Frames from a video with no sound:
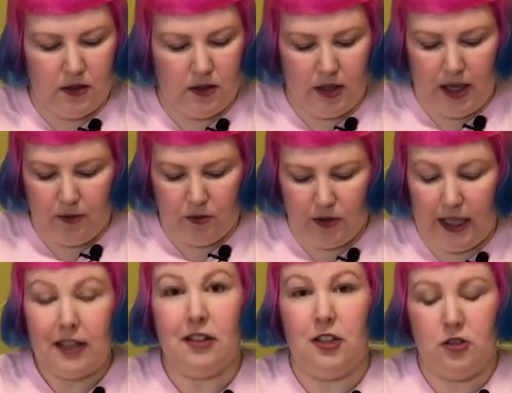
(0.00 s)
have
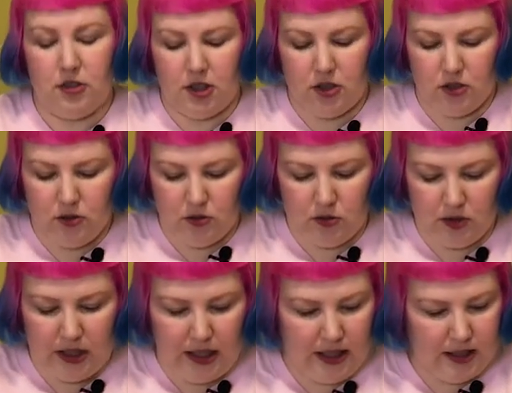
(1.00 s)
like the traditional
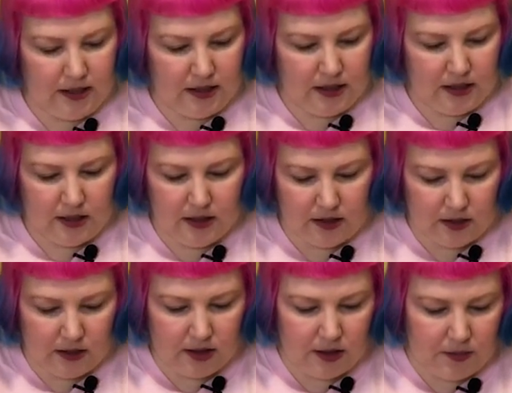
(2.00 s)
cuts.
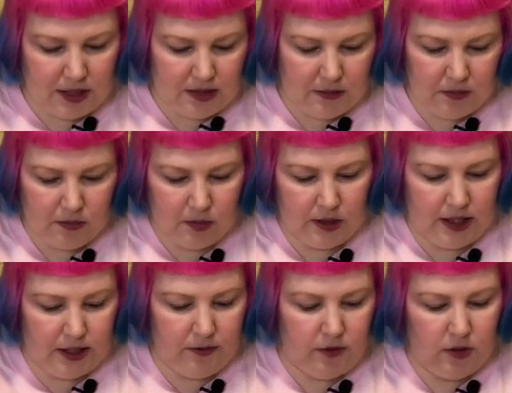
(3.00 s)
So let me pull
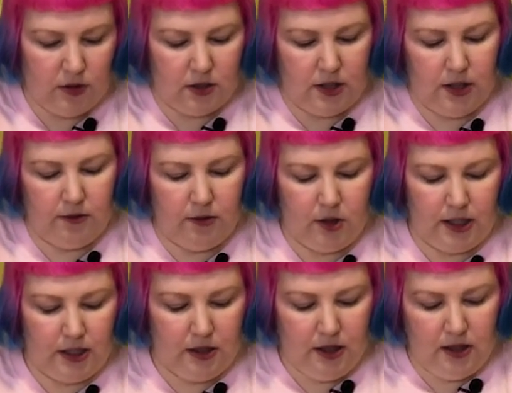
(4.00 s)
out a few. So yeah, we've got
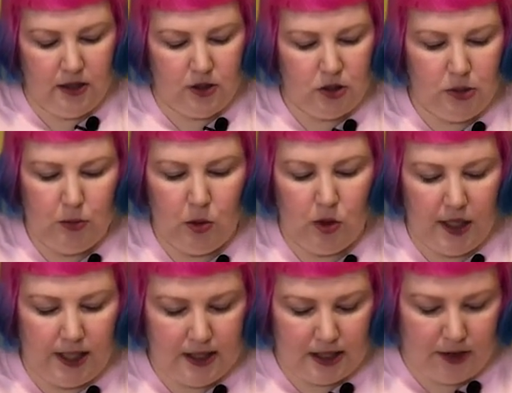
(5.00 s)
our two
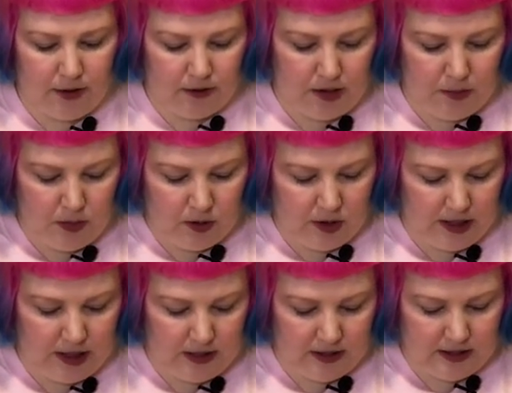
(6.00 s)
points, our three
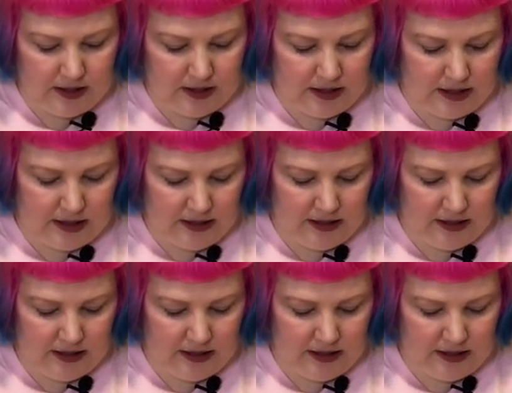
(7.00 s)
points,